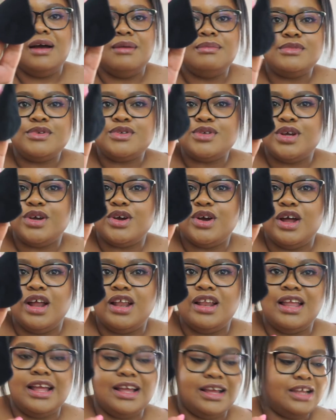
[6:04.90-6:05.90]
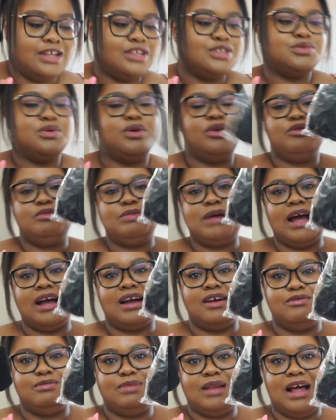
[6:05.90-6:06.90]
So I got like a 12 pack
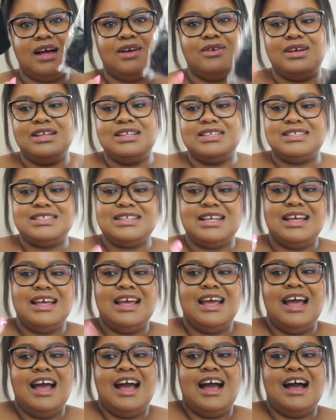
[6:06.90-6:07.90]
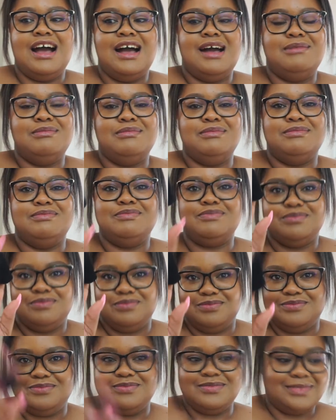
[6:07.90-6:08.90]
of black ones.
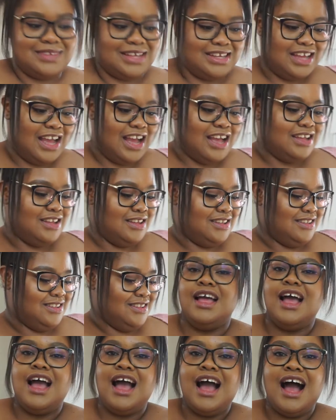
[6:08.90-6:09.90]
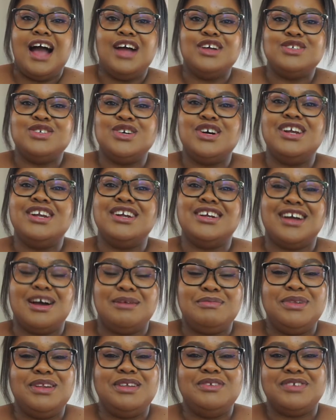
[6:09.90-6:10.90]
Yeah, I also got a
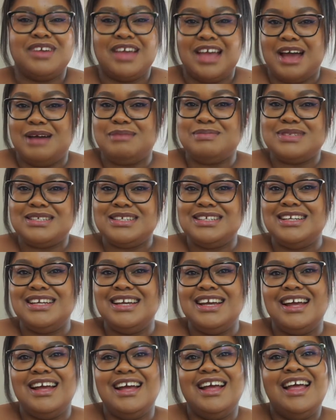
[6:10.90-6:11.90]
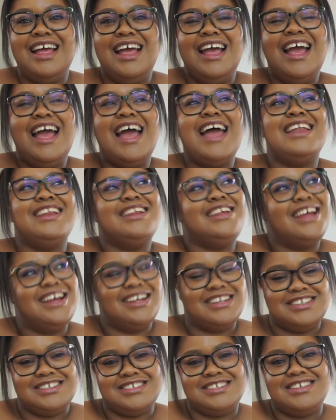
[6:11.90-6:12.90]
couple of caps in here, and
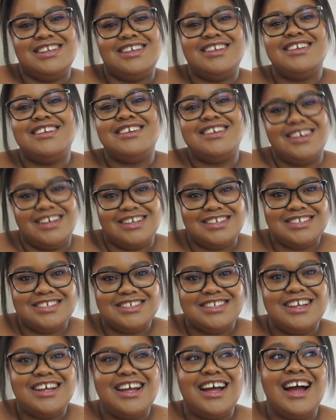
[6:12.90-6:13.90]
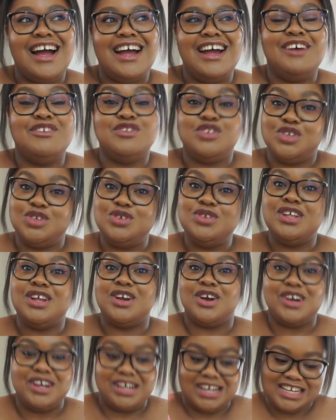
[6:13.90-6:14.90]
yes, I have two that
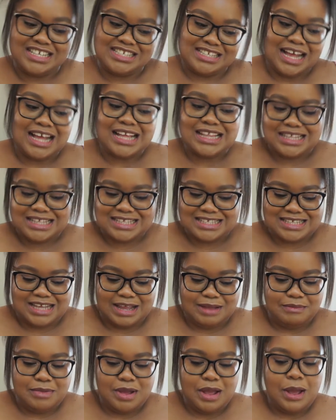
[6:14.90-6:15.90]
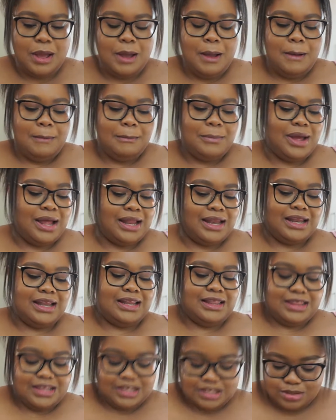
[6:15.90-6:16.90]
are exactly the same, but
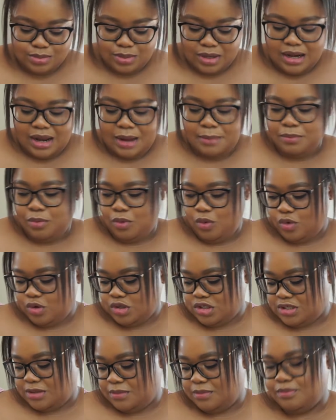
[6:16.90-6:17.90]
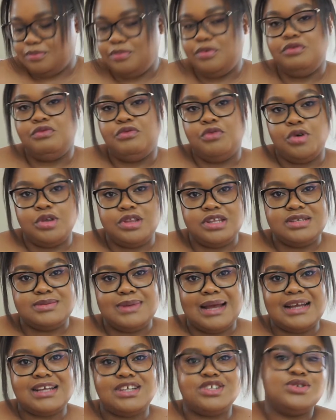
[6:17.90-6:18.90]
this one I bought before this
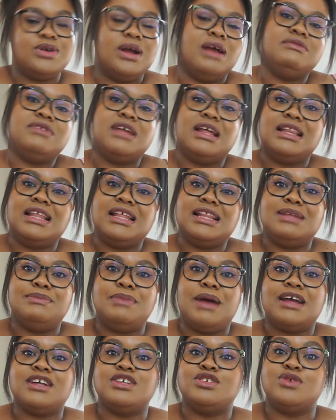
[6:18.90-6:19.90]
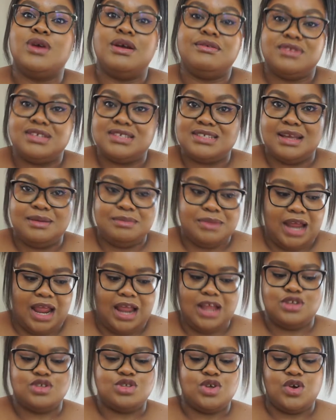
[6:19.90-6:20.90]
package arrived, and then the package arrived the same
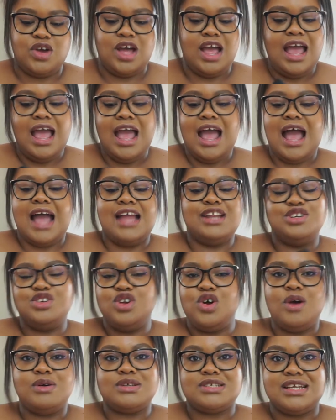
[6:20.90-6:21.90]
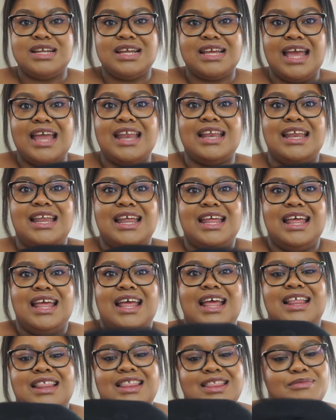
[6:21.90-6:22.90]
day, so I didn't know I was gonna get
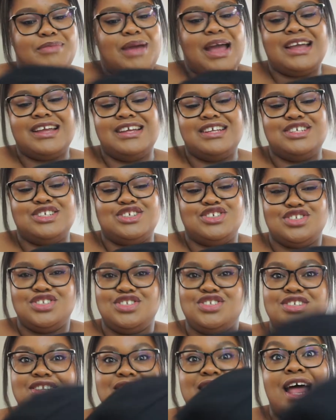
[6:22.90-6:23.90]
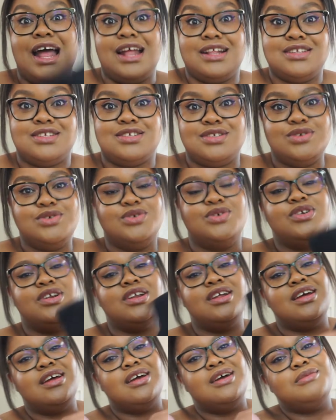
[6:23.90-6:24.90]
the package that
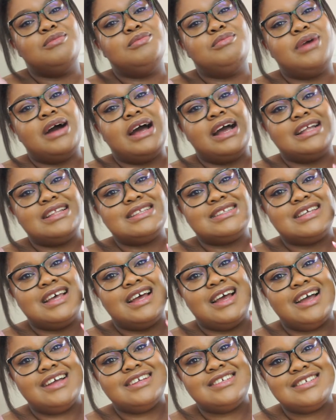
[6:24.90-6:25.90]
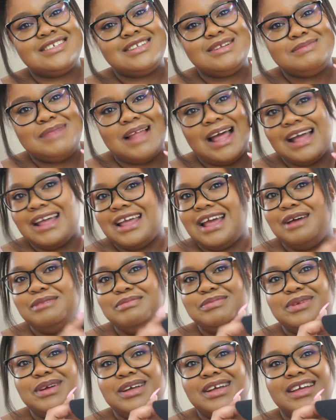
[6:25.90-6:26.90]
soon. But it's just a black
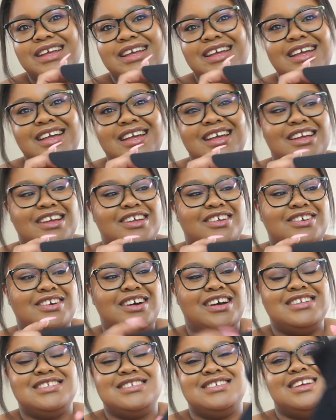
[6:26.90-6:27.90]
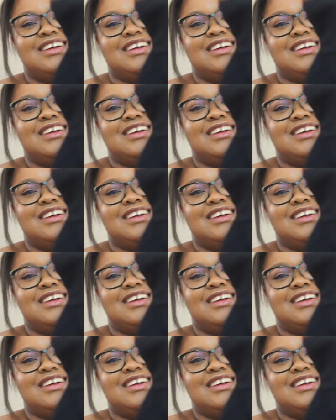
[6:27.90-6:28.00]
cap, you guys.